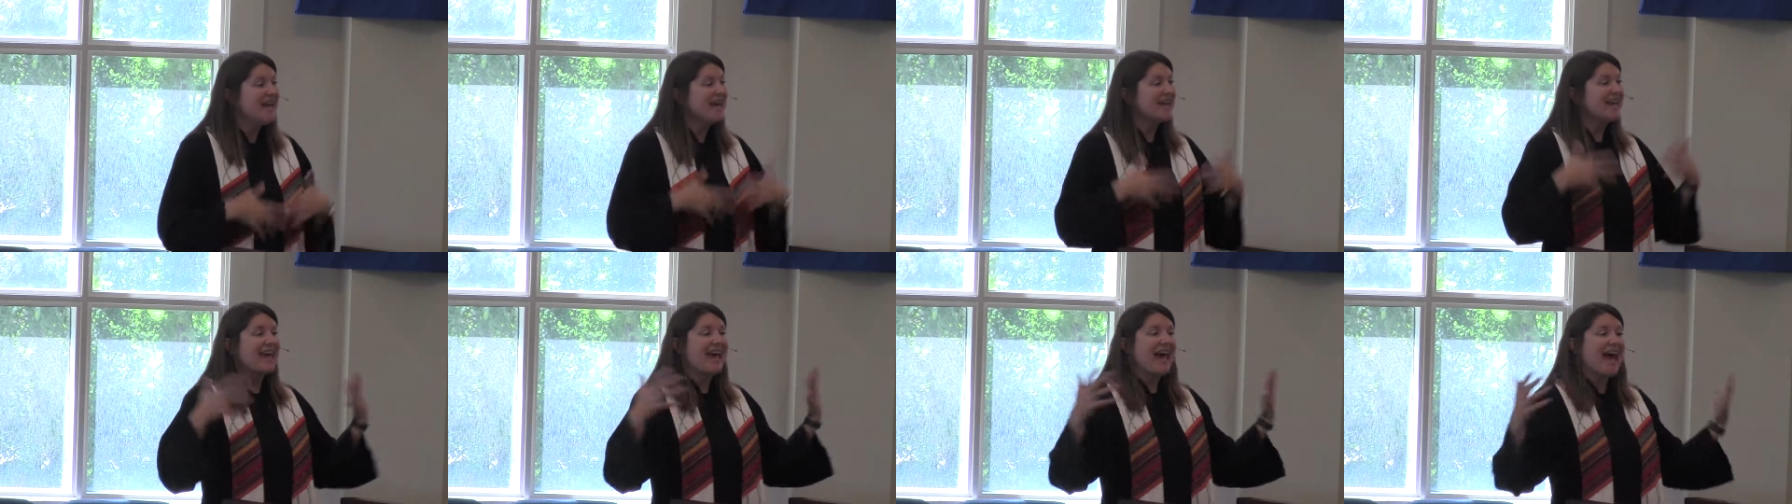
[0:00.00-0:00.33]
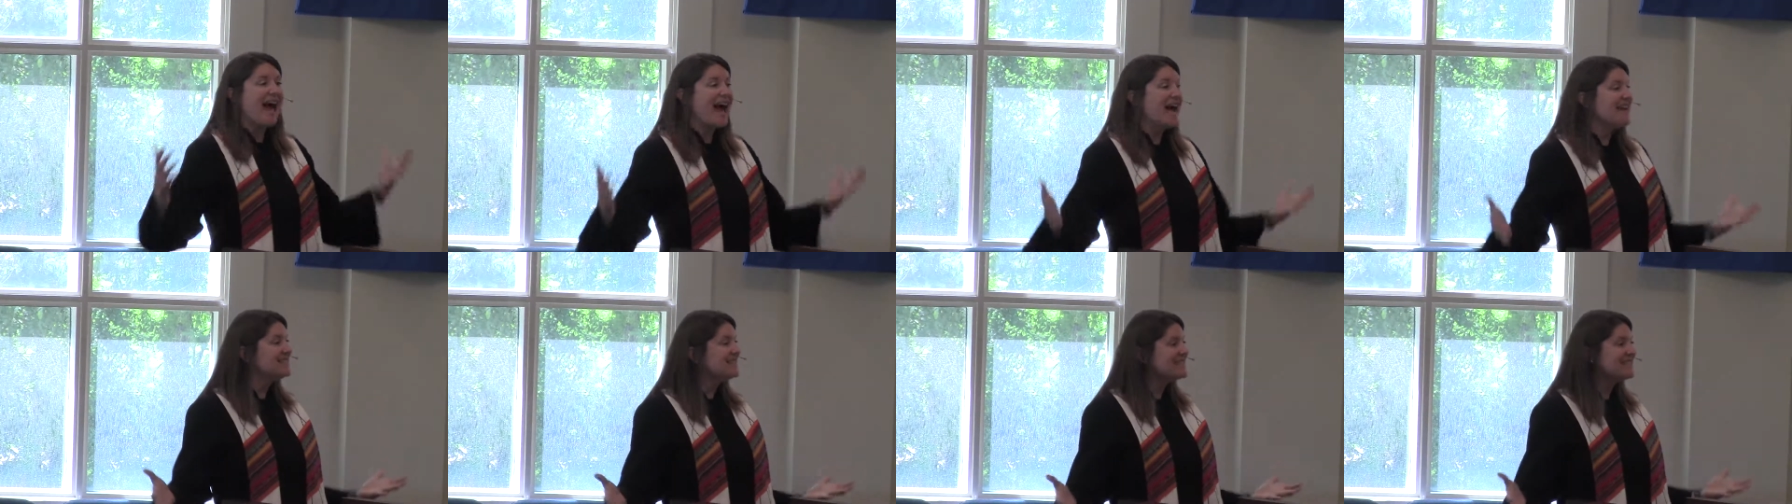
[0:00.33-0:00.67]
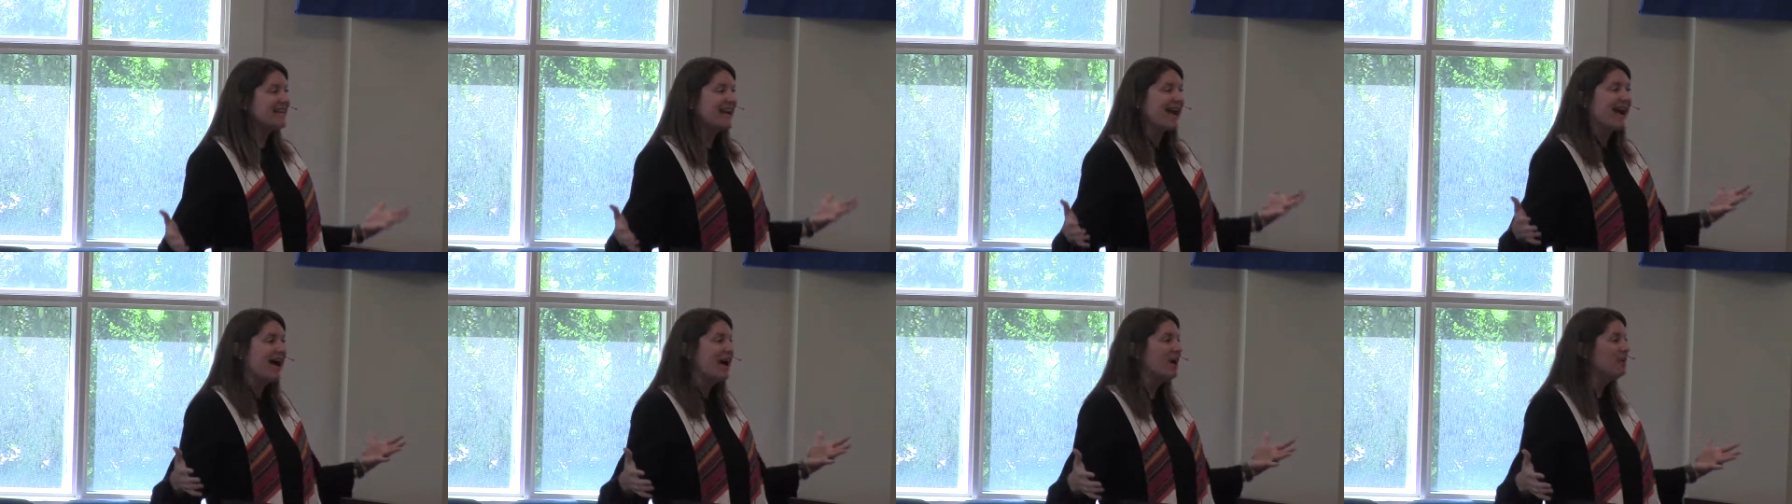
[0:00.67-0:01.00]
cast
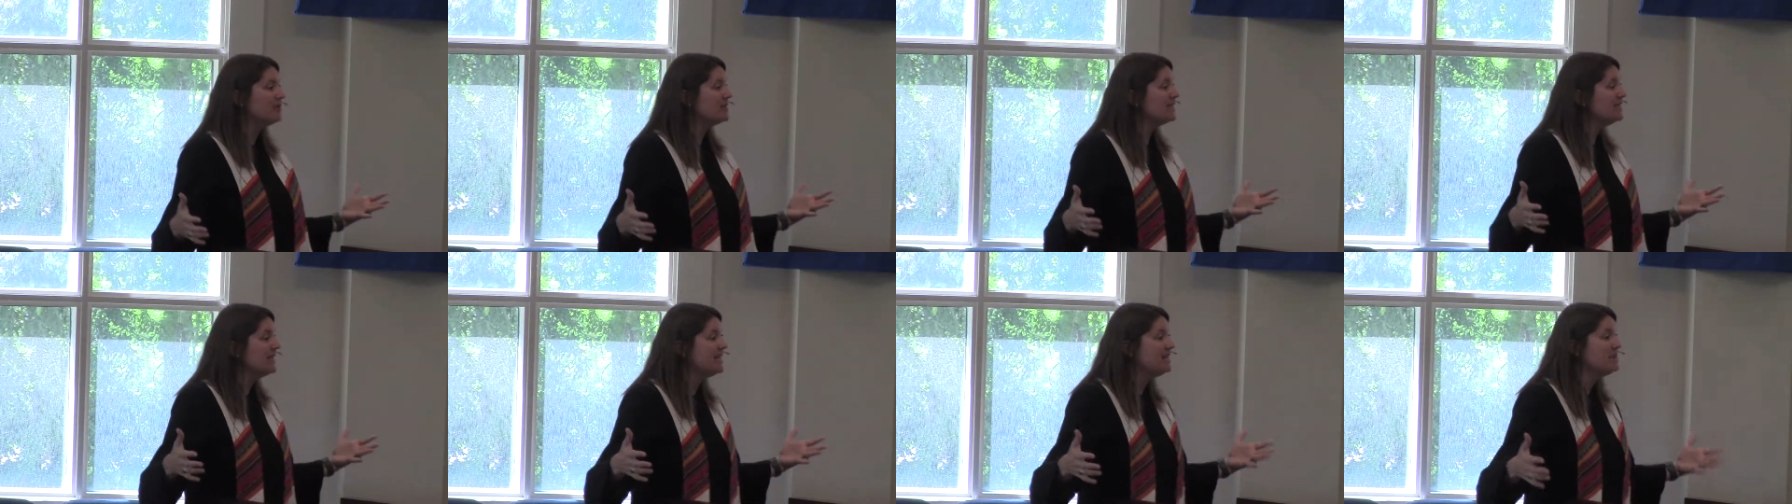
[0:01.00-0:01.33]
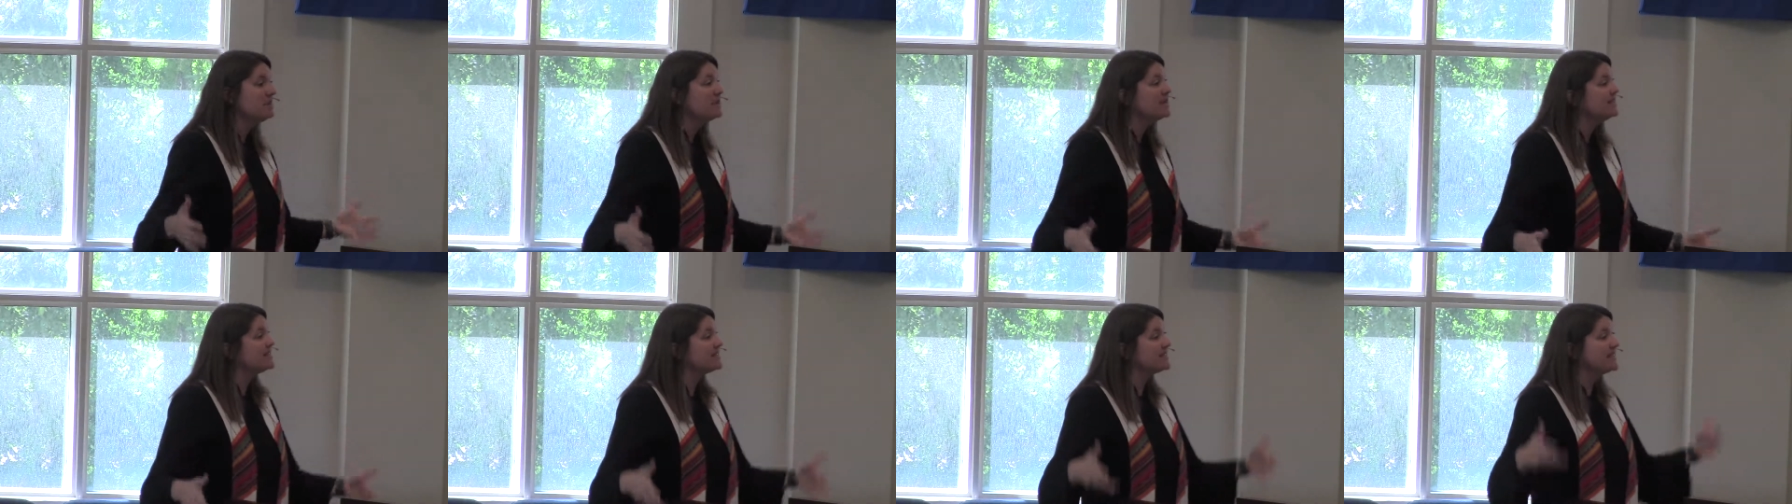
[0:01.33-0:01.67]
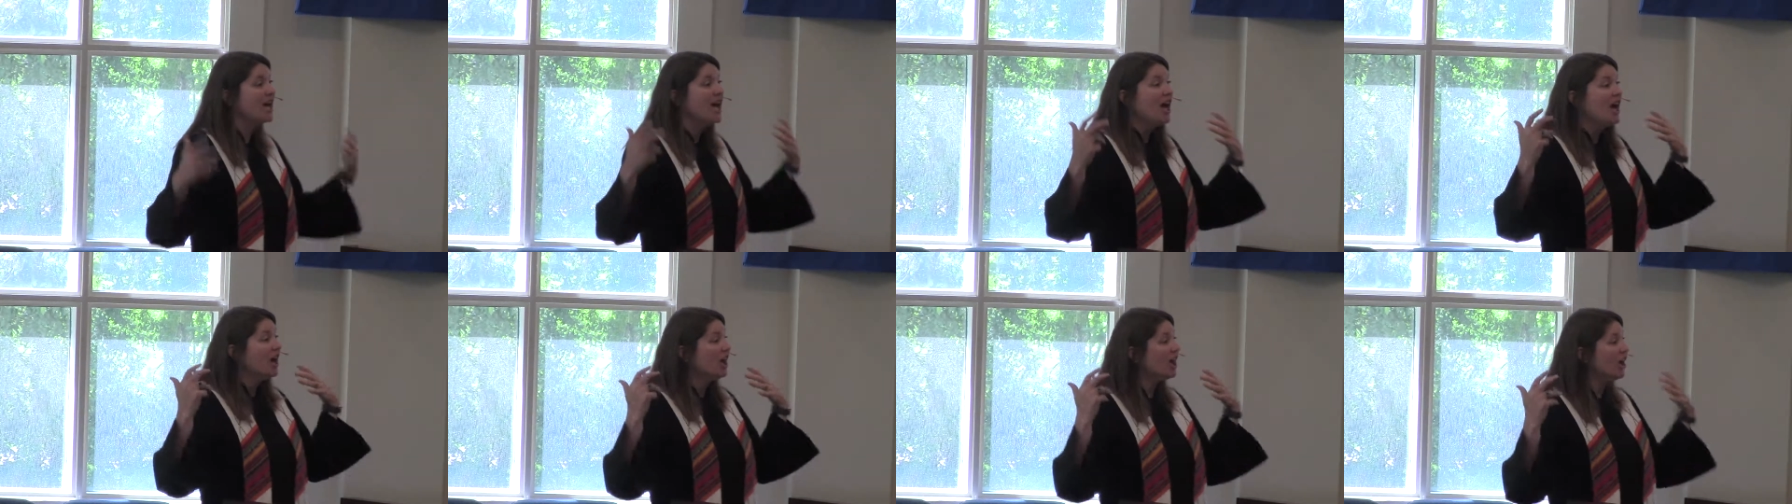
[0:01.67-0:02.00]
out demons,
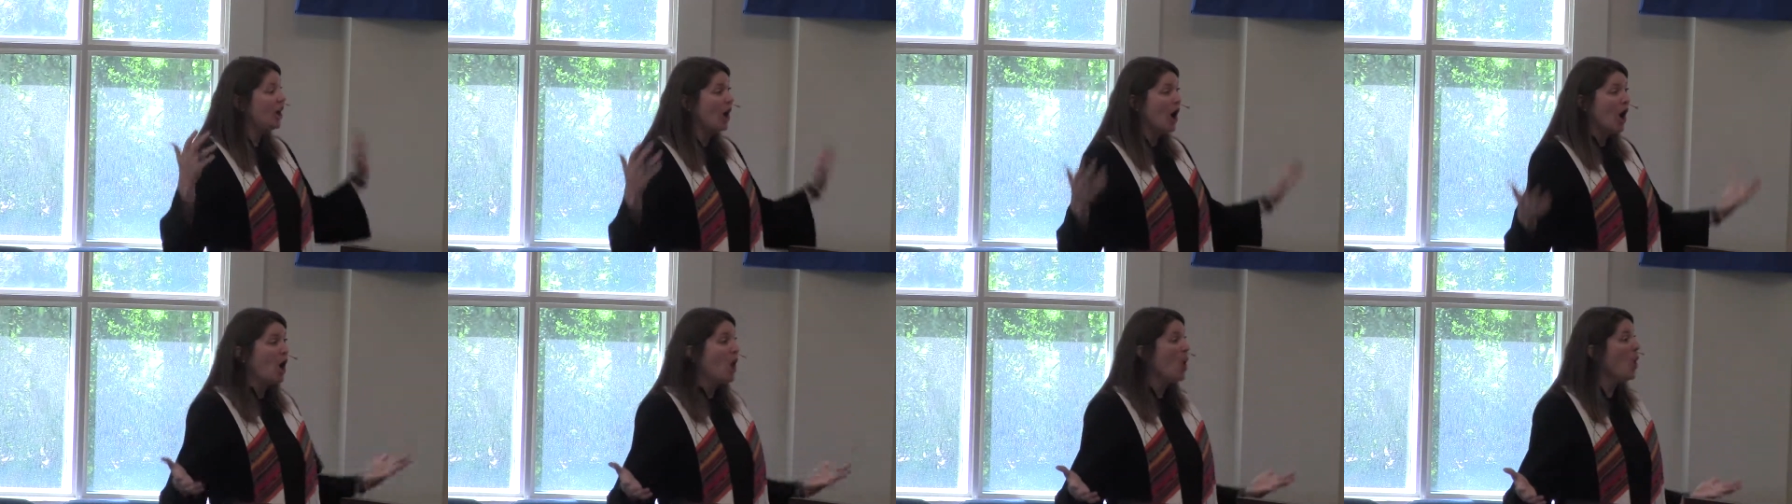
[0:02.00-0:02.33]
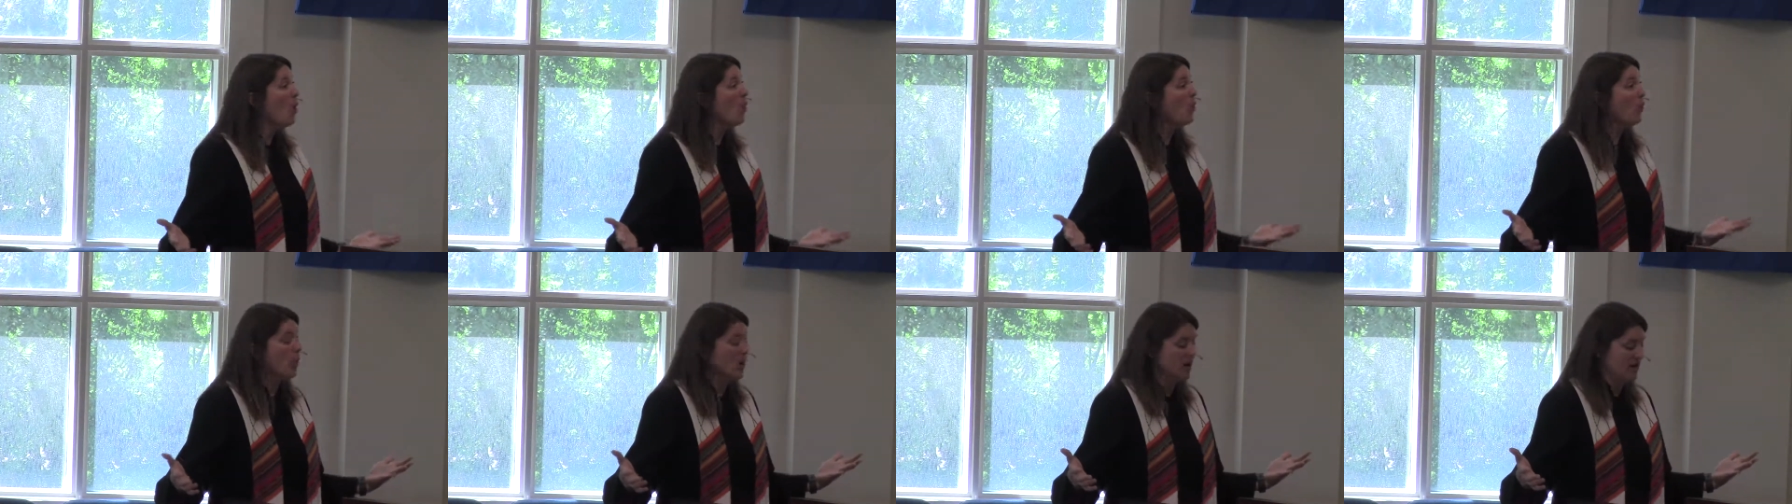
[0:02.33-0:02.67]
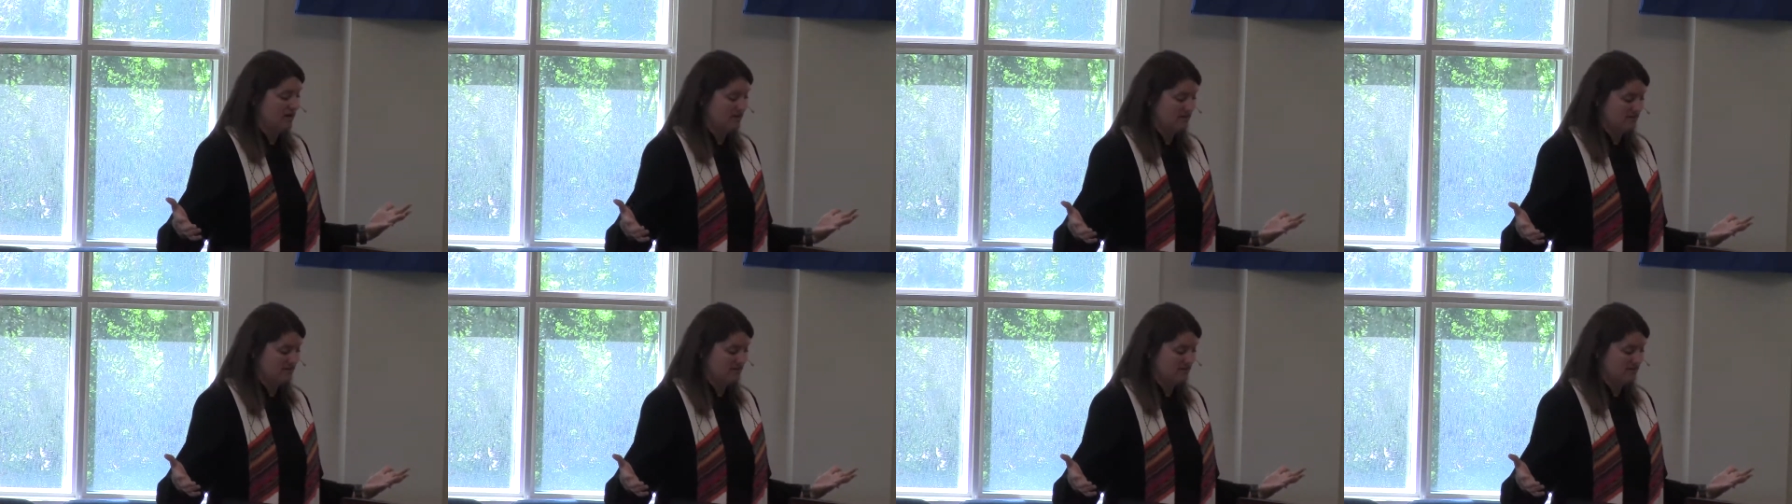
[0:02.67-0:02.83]
go.